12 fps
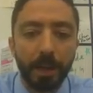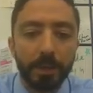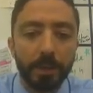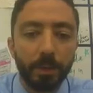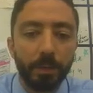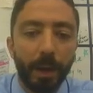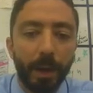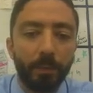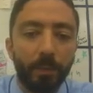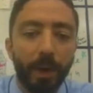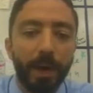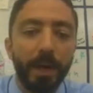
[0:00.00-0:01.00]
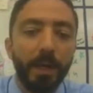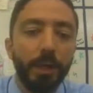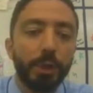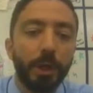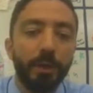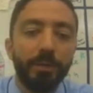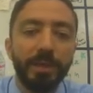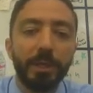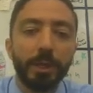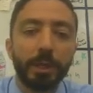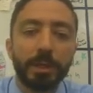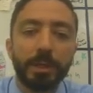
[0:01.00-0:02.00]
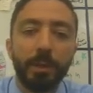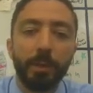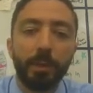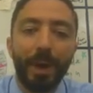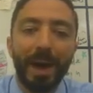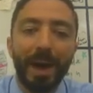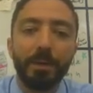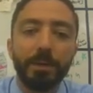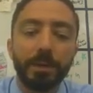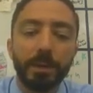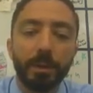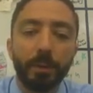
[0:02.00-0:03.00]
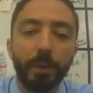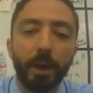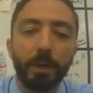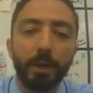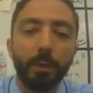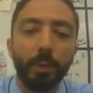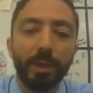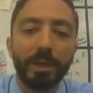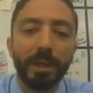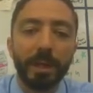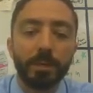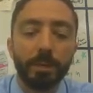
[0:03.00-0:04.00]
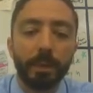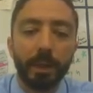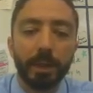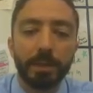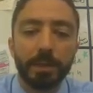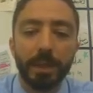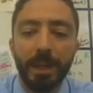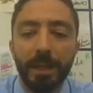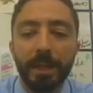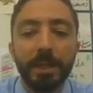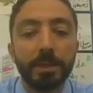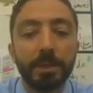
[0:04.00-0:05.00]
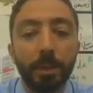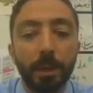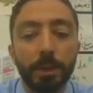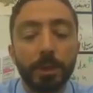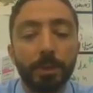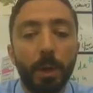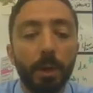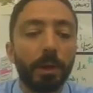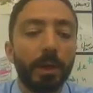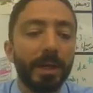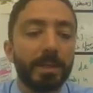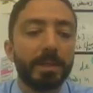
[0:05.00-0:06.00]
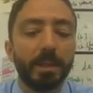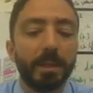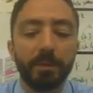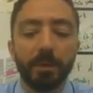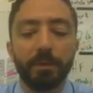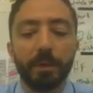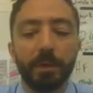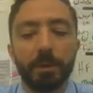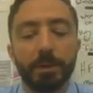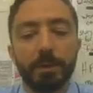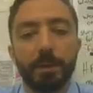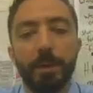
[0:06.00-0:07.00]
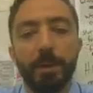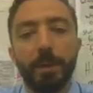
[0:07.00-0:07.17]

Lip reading: And so my range of digits that would round to 100 with the decimal place is much smaller, and that's significant figures.